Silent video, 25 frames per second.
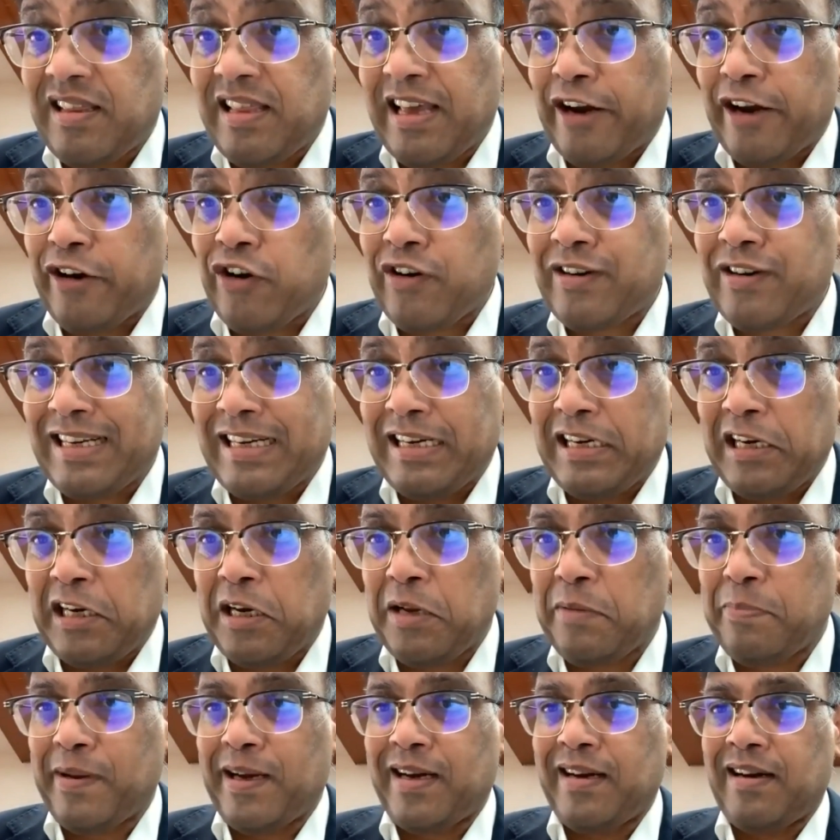They are not an
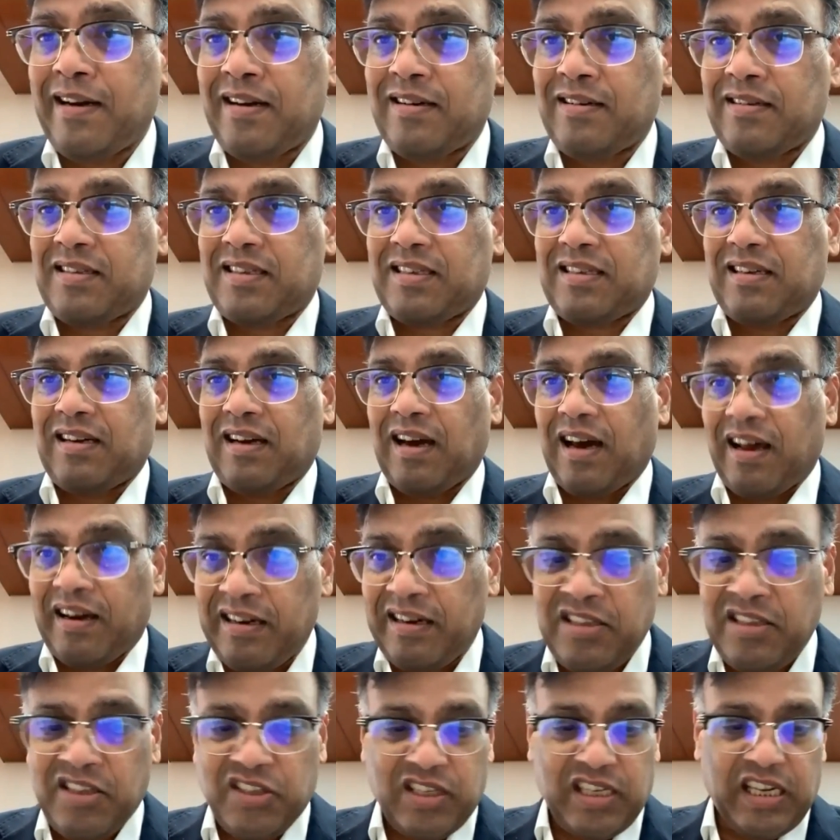independent
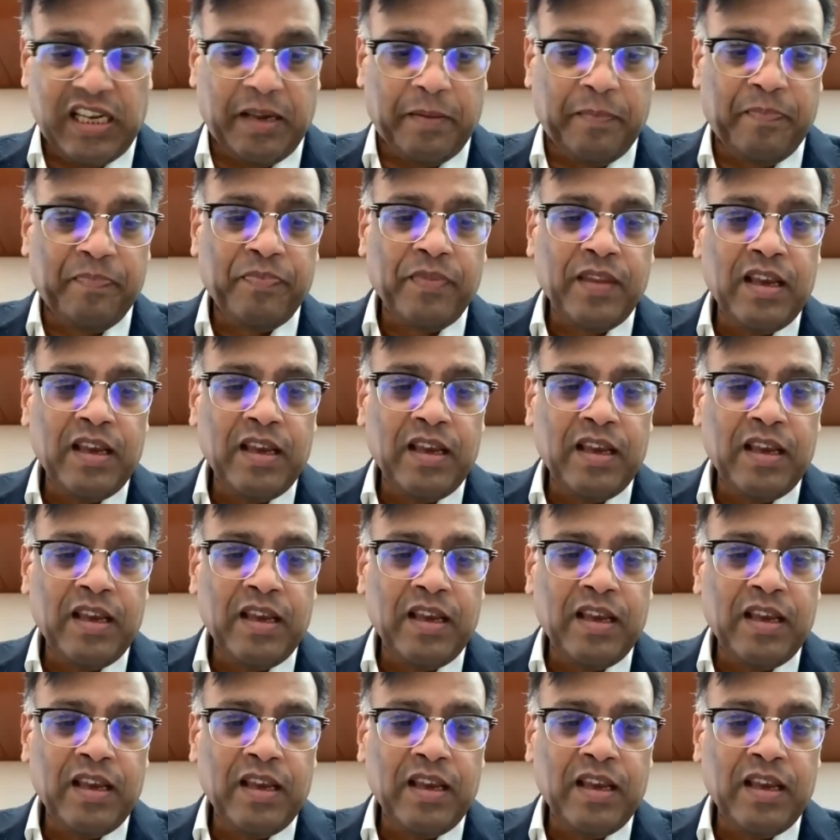currency